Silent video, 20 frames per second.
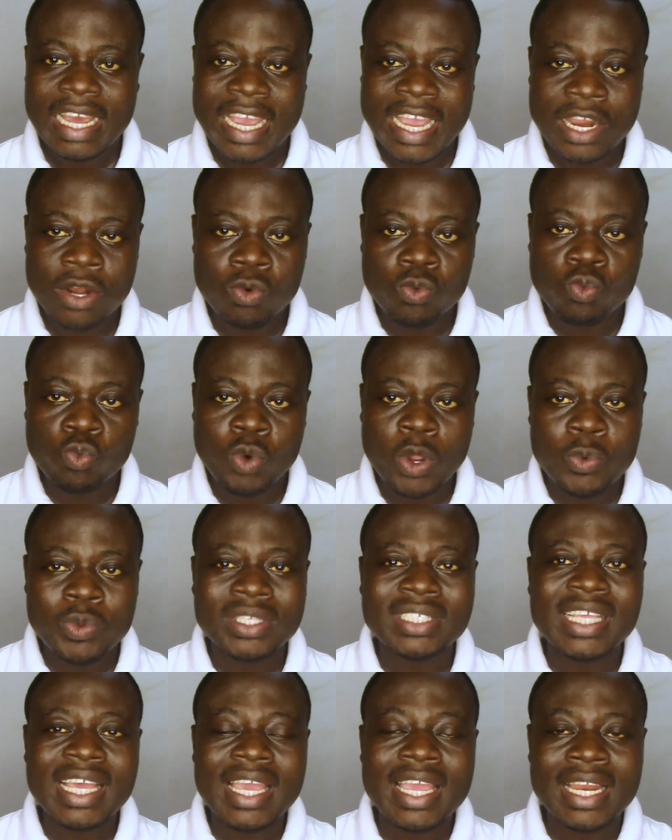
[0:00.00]
And when
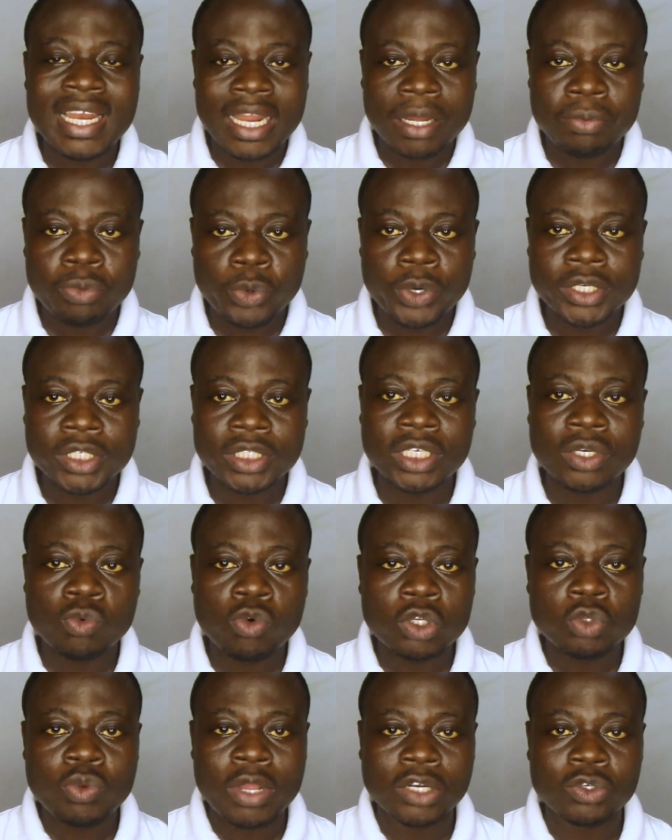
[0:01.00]
we say elaboration,
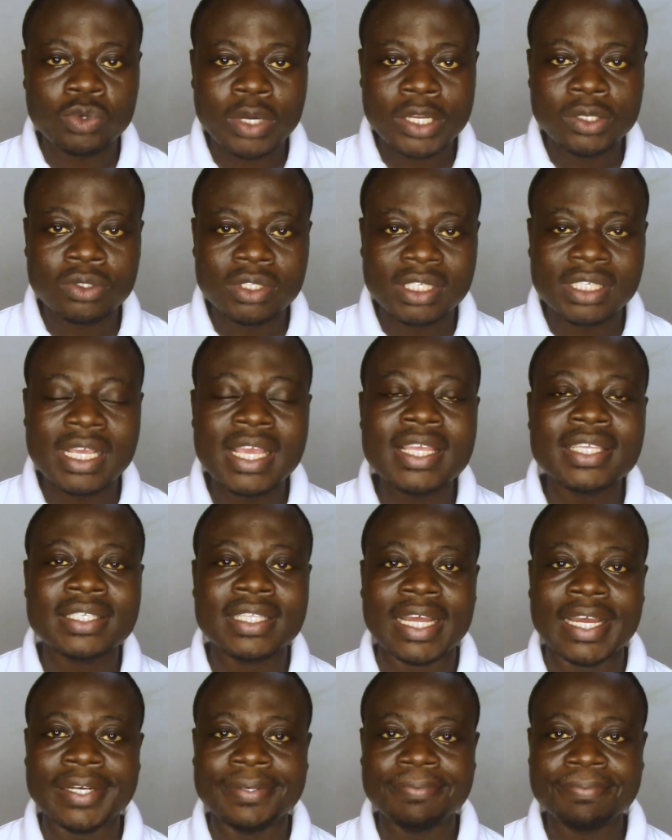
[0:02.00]
what we are trying to say
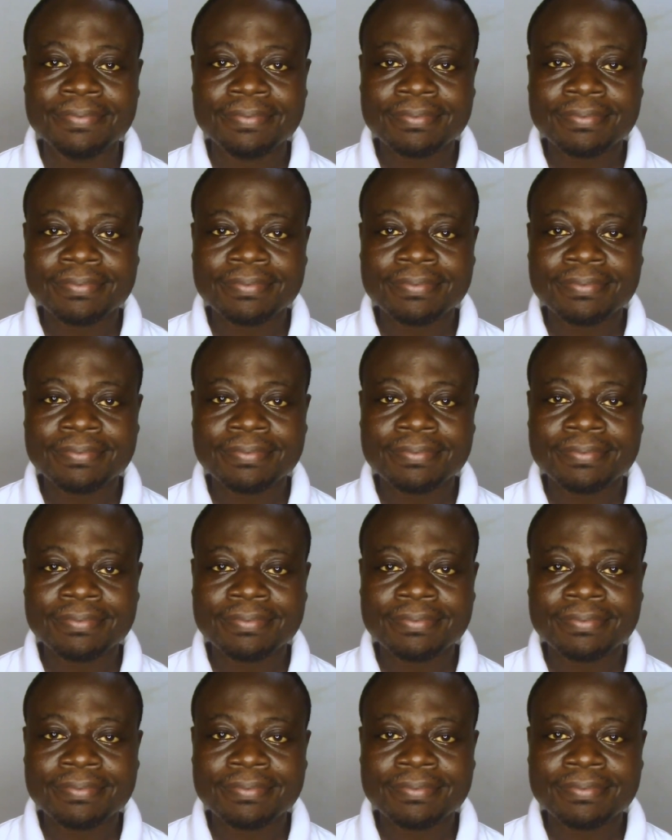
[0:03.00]
is that